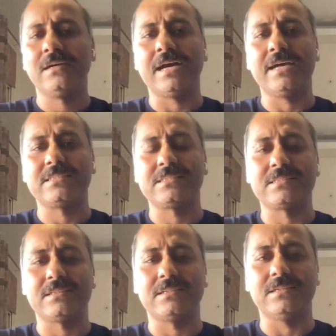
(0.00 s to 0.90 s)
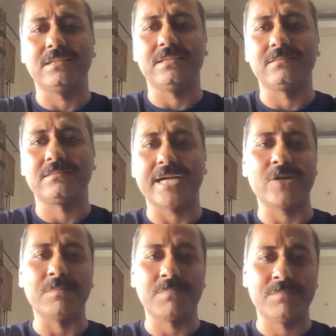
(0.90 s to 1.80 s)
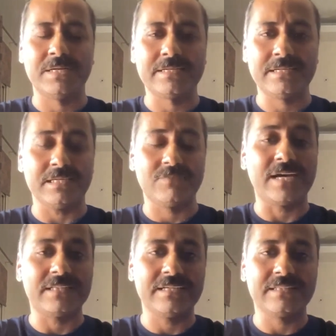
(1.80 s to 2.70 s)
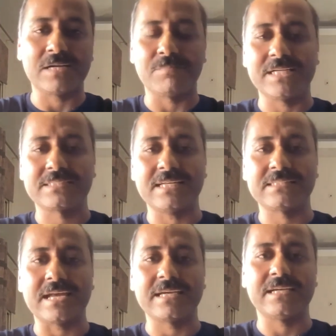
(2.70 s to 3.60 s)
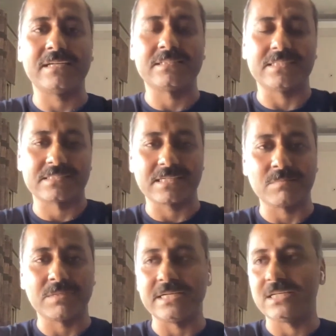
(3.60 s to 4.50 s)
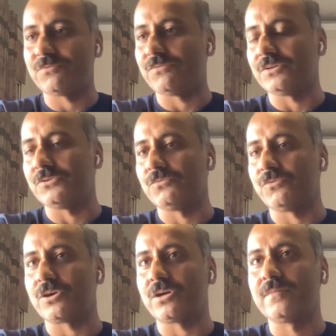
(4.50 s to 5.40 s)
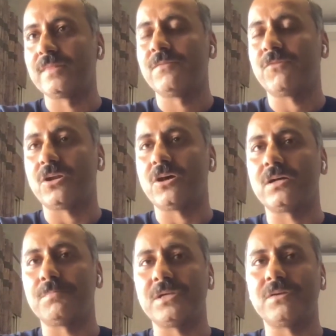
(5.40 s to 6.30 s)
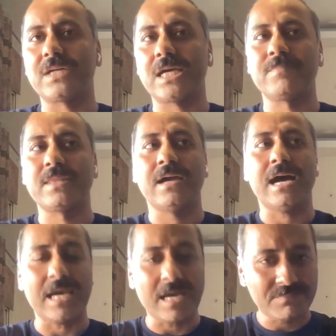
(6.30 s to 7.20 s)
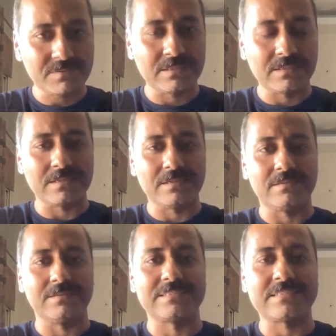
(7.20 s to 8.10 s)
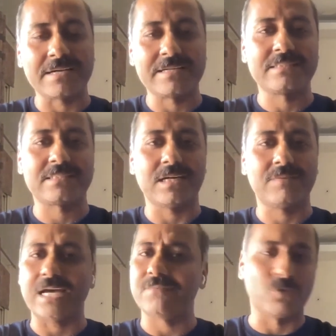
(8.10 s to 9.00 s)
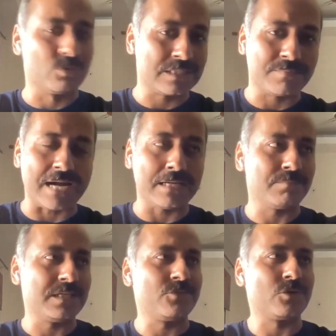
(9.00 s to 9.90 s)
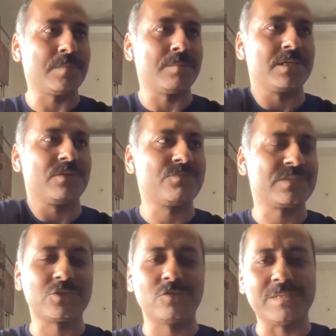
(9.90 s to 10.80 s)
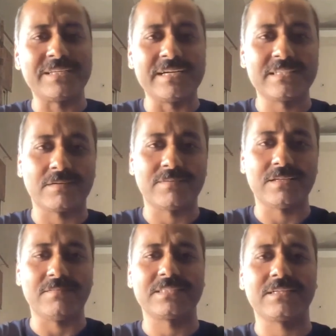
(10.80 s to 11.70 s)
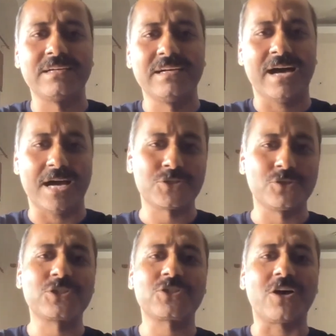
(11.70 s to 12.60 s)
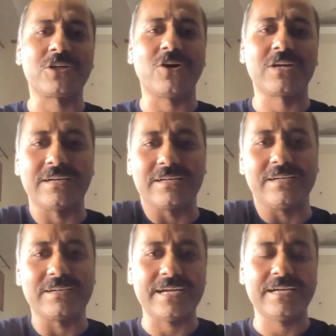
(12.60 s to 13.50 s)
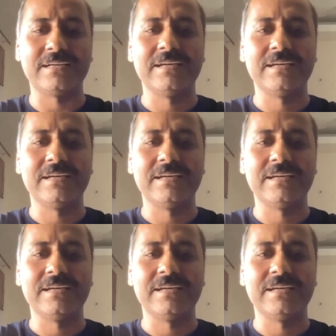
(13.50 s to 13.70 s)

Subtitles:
I just try to implement it if I think that makes sense and I can sustainability do for a longer period of time. I have started stuff. I have closed them randomly. If you remember, since you've been reading Safal Niveshak, I used to do stock talk earlier, right?